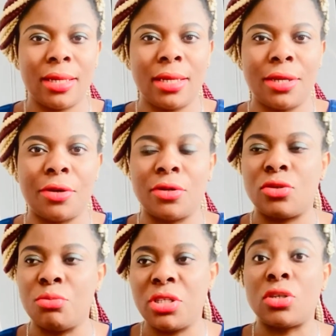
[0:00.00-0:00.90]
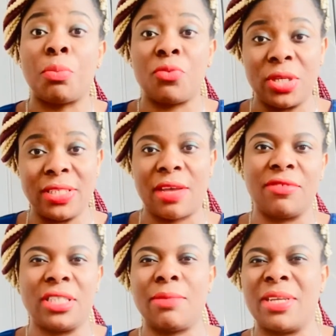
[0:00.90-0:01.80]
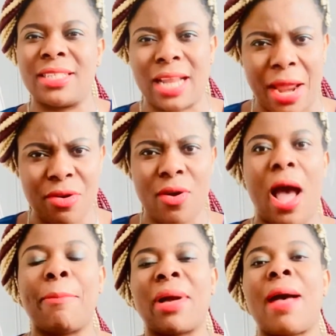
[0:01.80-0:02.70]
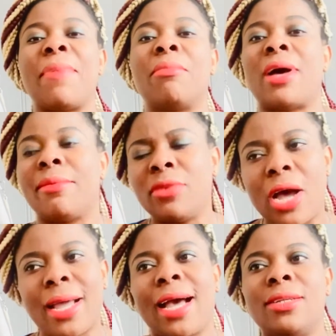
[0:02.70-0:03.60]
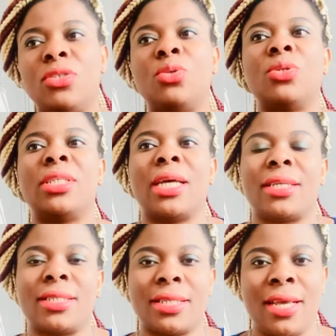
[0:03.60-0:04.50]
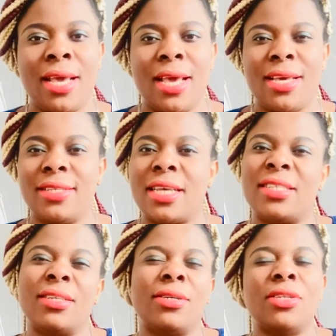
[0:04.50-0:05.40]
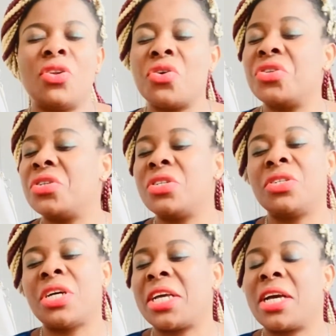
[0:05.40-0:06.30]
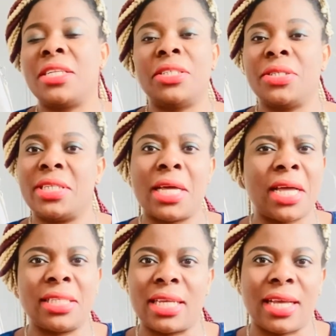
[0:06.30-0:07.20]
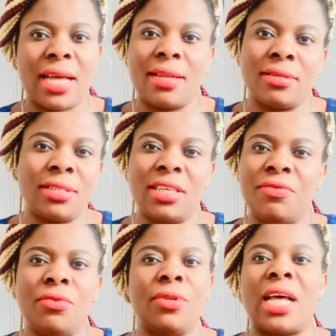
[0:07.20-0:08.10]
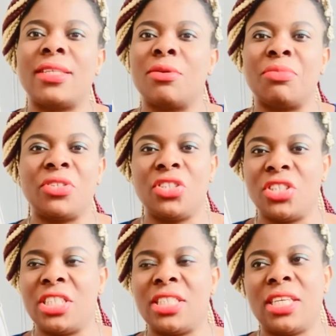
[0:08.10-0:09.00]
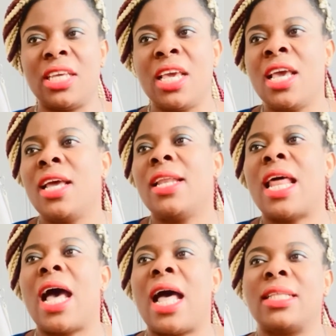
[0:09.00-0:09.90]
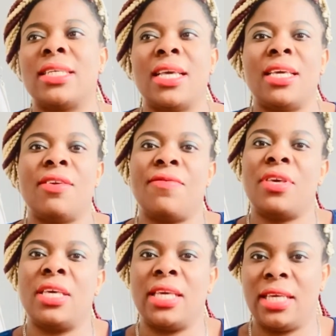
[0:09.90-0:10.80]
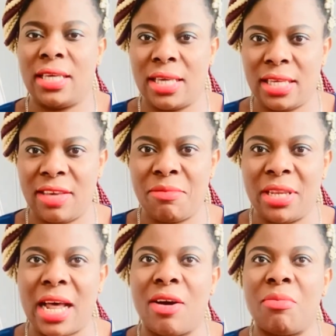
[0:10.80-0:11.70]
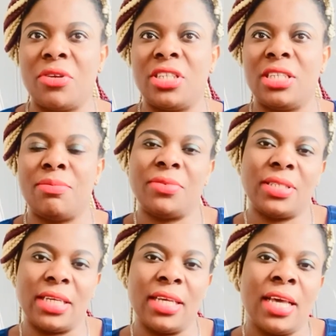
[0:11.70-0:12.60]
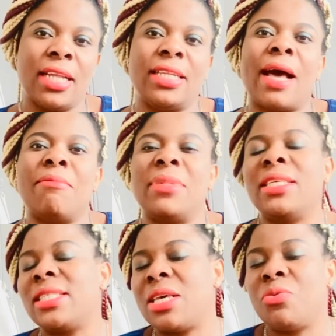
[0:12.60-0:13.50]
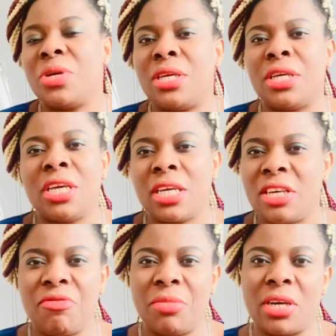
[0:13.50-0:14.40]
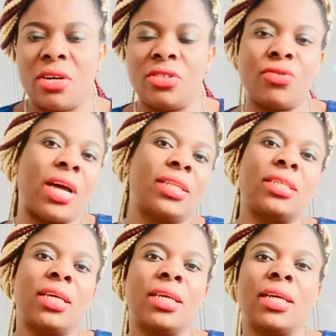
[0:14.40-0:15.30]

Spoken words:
you know, to meet up with 70%. I know I'm capable, I know I can do this. He says, no, I can't do that. I can't give you that opportunity. That if he give me that opportunity, that means he will give me contract,